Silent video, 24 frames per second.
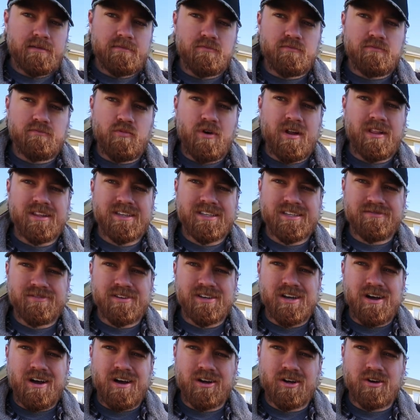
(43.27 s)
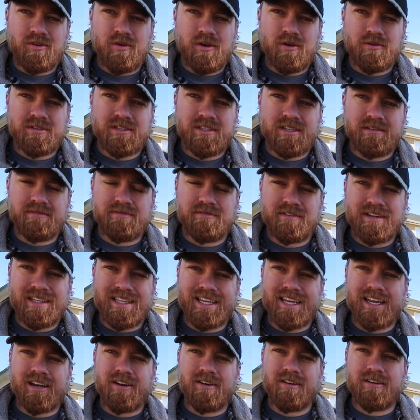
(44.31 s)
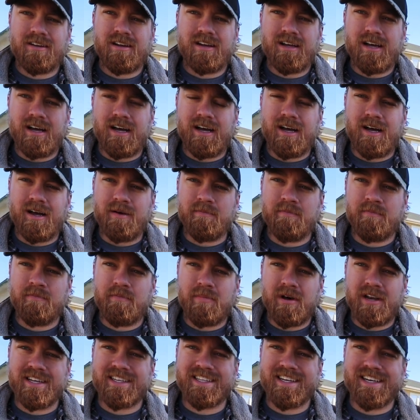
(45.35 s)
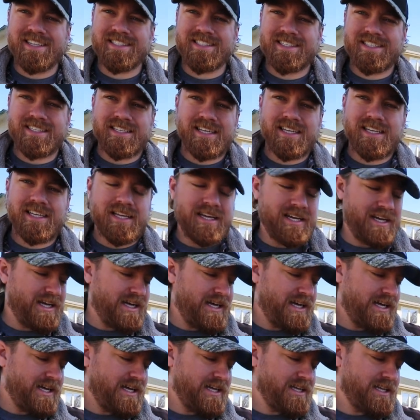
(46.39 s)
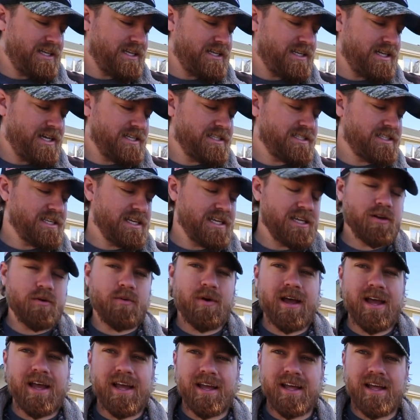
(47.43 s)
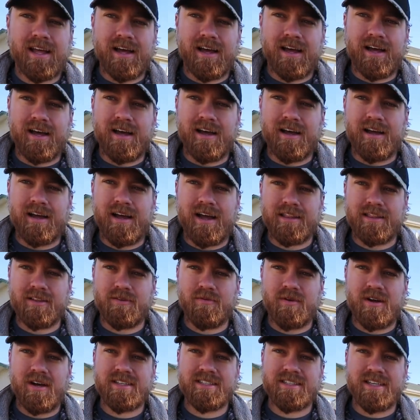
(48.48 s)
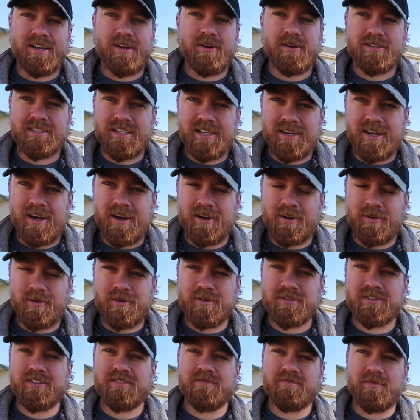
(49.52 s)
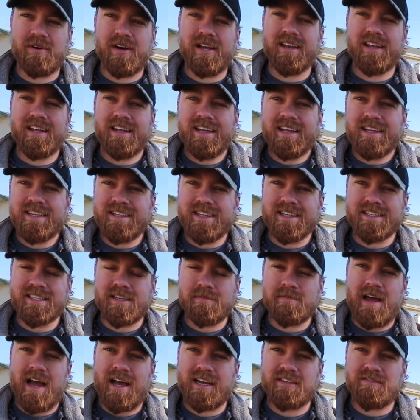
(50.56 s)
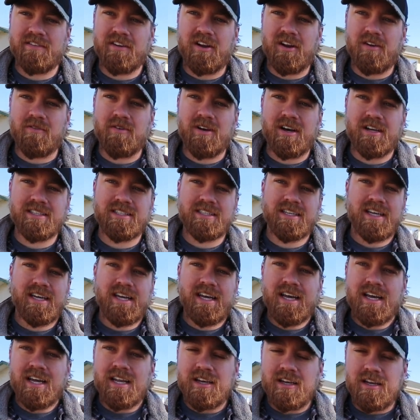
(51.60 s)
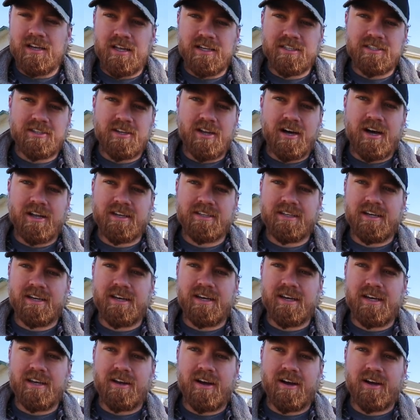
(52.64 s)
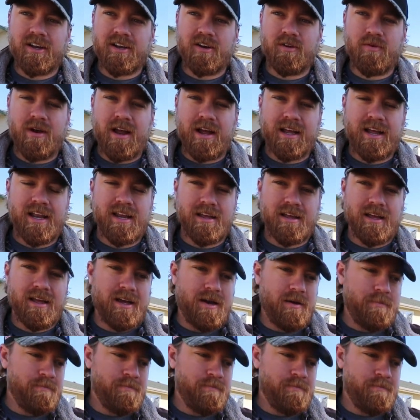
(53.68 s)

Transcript: relatively non-corrosive cleaner, but it does eat away at the rust. I know I said non-corrosive, but it does seem to activate on rust. It's not going to wreck any